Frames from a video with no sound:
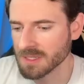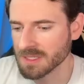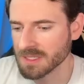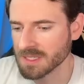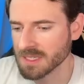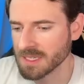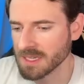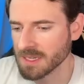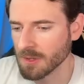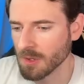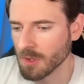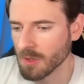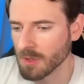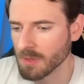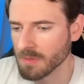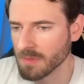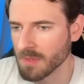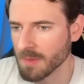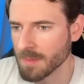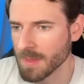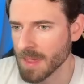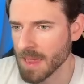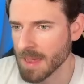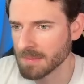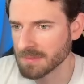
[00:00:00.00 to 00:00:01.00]
see all
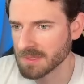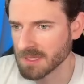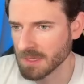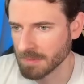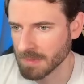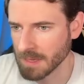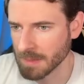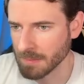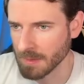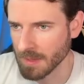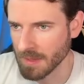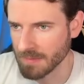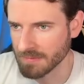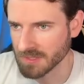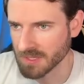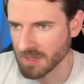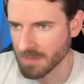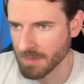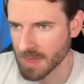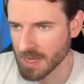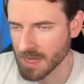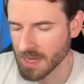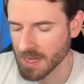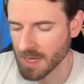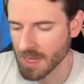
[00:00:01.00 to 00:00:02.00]
the maps that people have
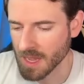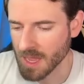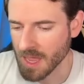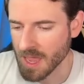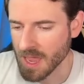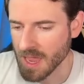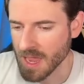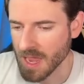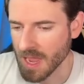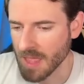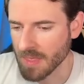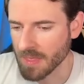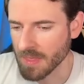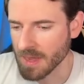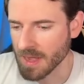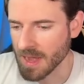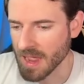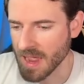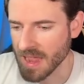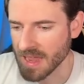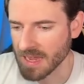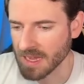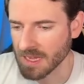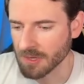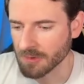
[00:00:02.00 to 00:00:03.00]
submitted, and then
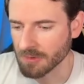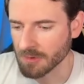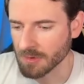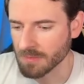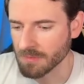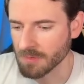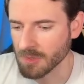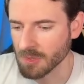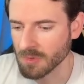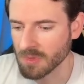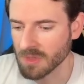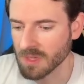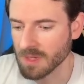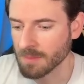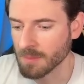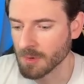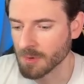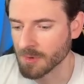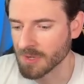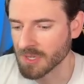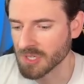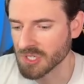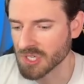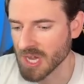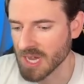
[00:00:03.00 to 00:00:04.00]
I can review them or
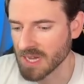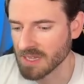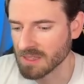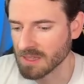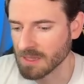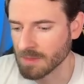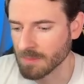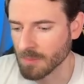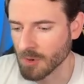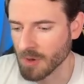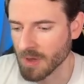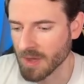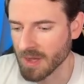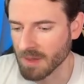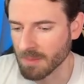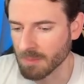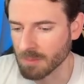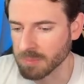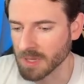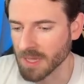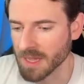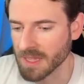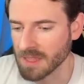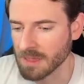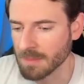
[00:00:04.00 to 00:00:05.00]
reject them, or I can
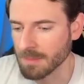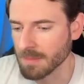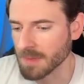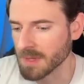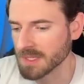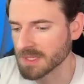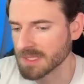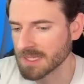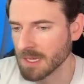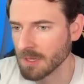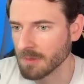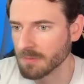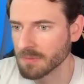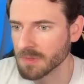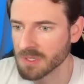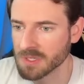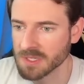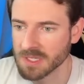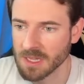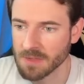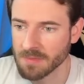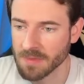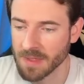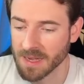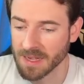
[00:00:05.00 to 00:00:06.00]
play them myself to
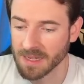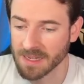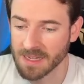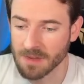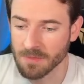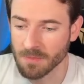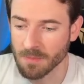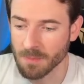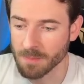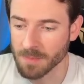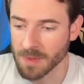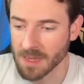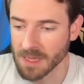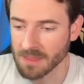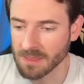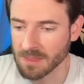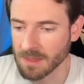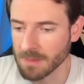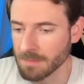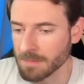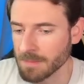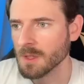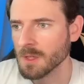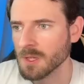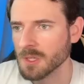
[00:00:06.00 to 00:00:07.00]
see if I can even beat
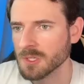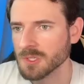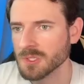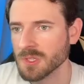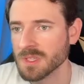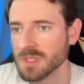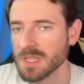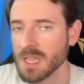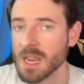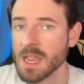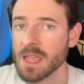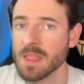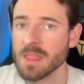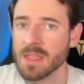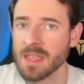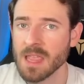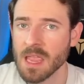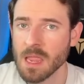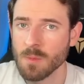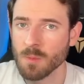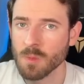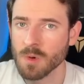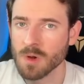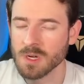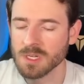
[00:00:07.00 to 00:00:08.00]
them. that's kind of how the
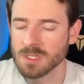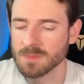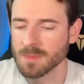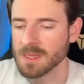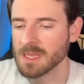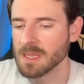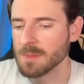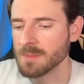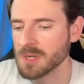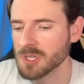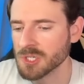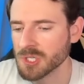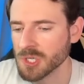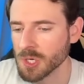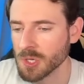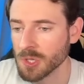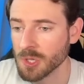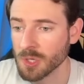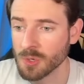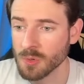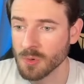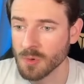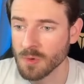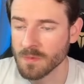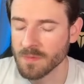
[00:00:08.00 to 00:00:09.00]
game works, but let me show you the
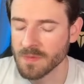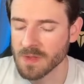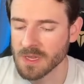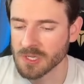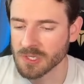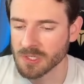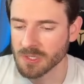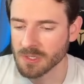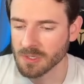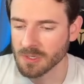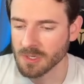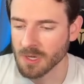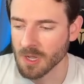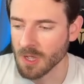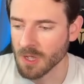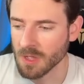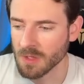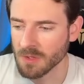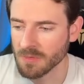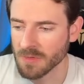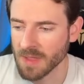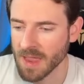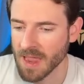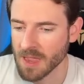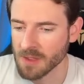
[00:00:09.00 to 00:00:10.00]
cool feature
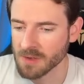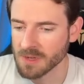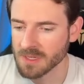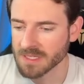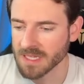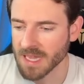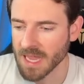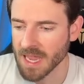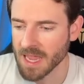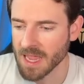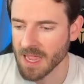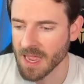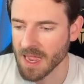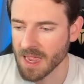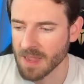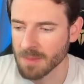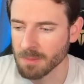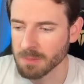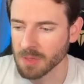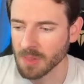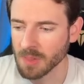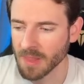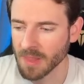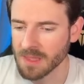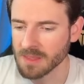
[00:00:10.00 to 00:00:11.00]
of how does AI
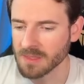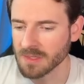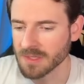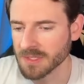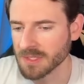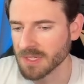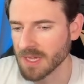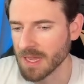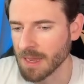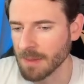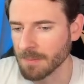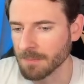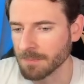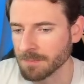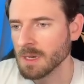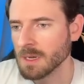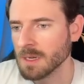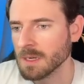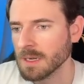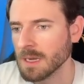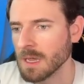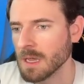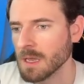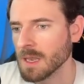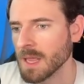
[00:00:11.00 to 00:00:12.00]
play this game.
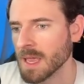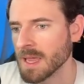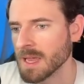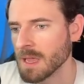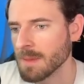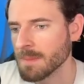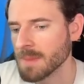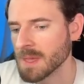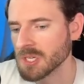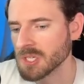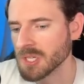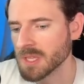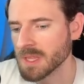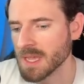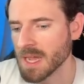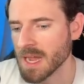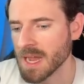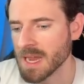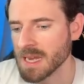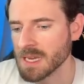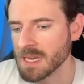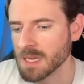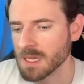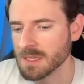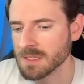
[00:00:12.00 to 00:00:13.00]
Now, like I mentioned, the
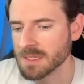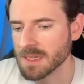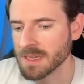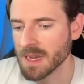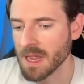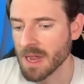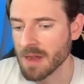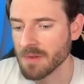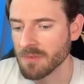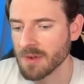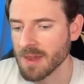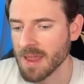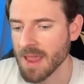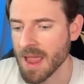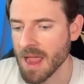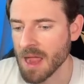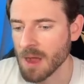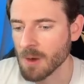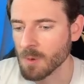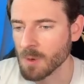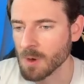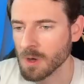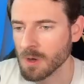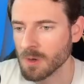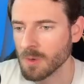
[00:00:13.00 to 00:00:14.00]
idea is that every
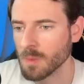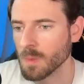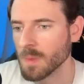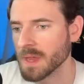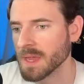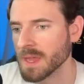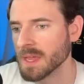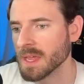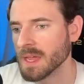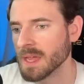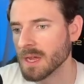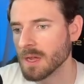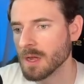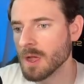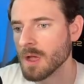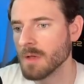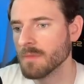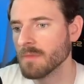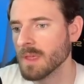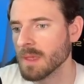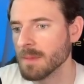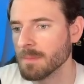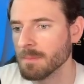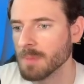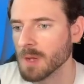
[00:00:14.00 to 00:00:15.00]
hour we kick
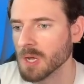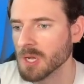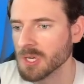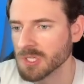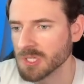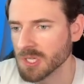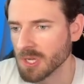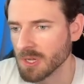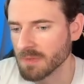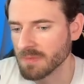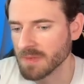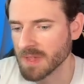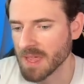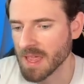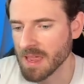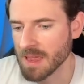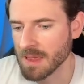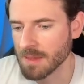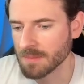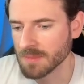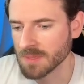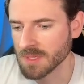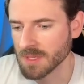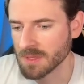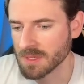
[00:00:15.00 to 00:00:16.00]
off a bunch of
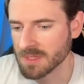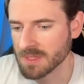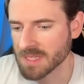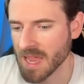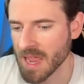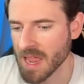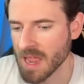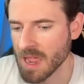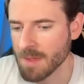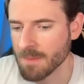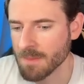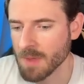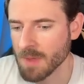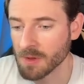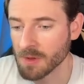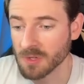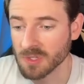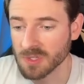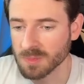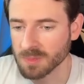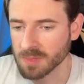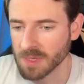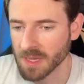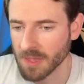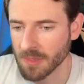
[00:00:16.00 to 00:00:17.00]
games and these AI
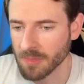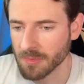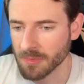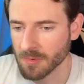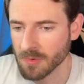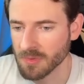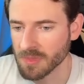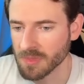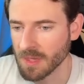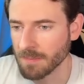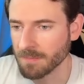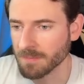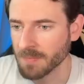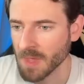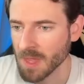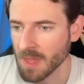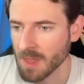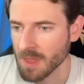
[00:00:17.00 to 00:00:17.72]
models play through them.